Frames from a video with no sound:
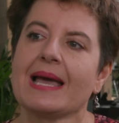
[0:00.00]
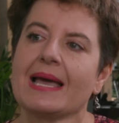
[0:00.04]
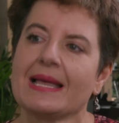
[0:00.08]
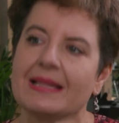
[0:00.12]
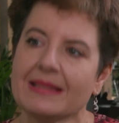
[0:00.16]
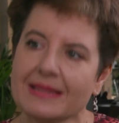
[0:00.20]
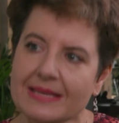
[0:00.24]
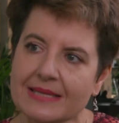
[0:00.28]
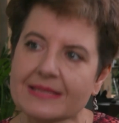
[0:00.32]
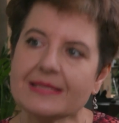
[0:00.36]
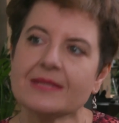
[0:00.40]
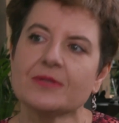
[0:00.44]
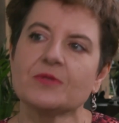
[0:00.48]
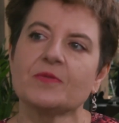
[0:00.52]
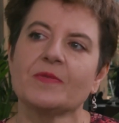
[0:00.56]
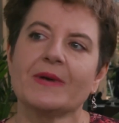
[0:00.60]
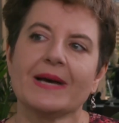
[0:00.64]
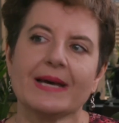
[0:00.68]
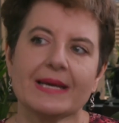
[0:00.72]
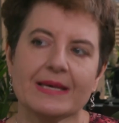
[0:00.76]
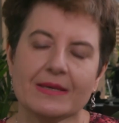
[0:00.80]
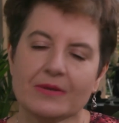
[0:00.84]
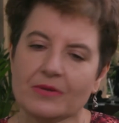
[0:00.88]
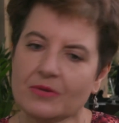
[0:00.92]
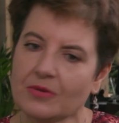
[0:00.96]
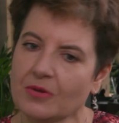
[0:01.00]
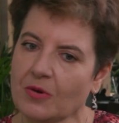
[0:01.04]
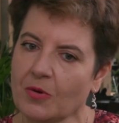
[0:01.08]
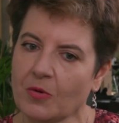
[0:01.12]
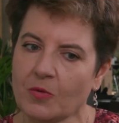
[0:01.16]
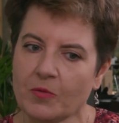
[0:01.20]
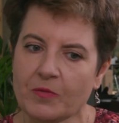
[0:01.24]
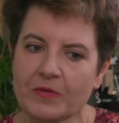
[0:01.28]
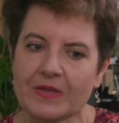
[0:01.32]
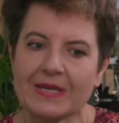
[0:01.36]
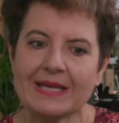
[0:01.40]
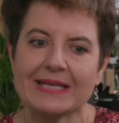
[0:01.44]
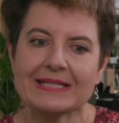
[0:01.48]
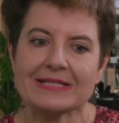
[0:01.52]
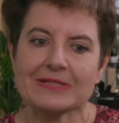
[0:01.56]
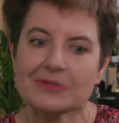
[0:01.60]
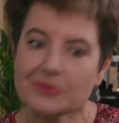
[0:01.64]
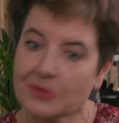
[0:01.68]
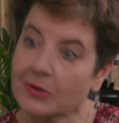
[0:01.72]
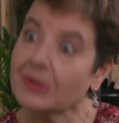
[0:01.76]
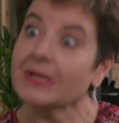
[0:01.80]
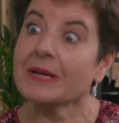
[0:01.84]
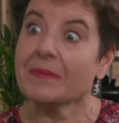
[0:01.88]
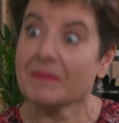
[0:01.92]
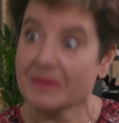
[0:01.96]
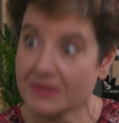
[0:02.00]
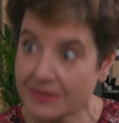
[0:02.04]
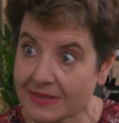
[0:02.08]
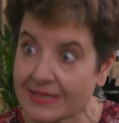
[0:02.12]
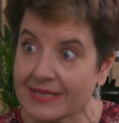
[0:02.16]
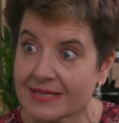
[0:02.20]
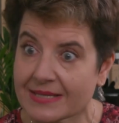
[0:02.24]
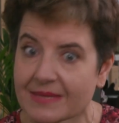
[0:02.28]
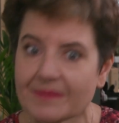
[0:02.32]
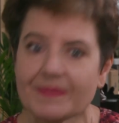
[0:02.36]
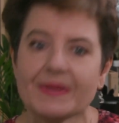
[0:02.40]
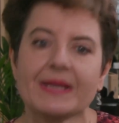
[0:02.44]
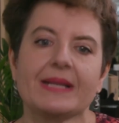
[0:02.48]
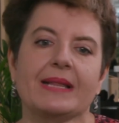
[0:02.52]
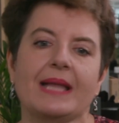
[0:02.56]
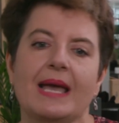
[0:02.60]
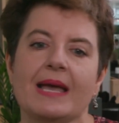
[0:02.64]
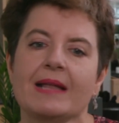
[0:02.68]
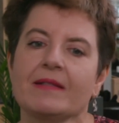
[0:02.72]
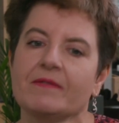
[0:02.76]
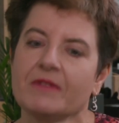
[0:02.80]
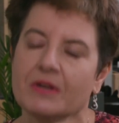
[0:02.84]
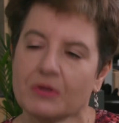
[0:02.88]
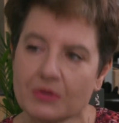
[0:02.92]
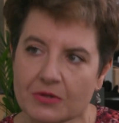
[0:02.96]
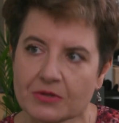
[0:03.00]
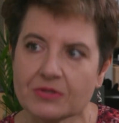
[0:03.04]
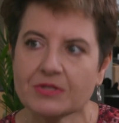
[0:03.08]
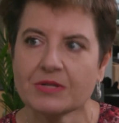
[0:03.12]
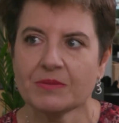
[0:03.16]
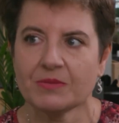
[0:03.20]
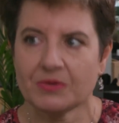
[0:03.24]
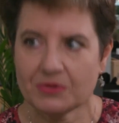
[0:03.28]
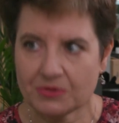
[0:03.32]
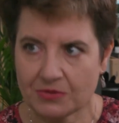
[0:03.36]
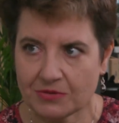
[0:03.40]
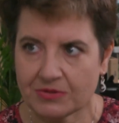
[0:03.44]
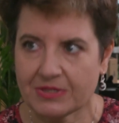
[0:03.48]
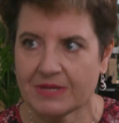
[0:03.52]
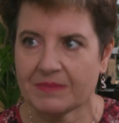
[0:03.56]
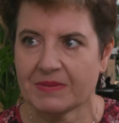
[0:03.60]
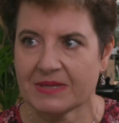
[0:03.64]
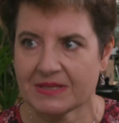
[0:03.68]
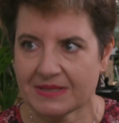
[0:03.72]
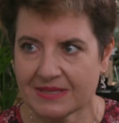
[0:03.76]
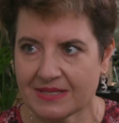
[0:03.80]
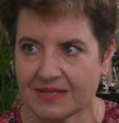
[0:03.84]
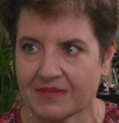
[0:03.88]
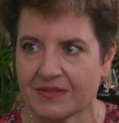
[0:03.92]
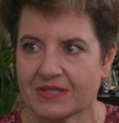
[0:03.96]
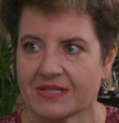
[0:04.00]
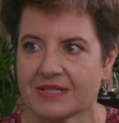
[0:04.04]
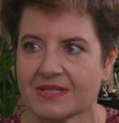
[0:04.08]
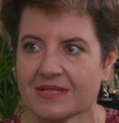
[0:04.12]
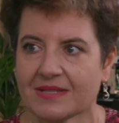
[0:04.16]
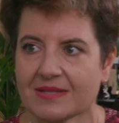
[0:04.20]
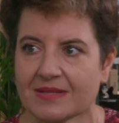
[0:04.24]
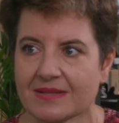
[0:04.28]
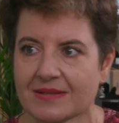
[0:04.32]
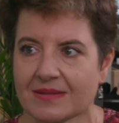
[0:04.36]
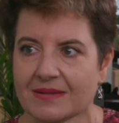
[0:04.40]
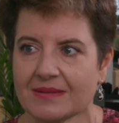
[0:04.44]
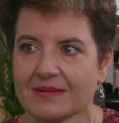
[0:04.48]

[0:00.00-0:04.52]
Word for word: and this is why you know we strongly participate and we contribute to TIP activities.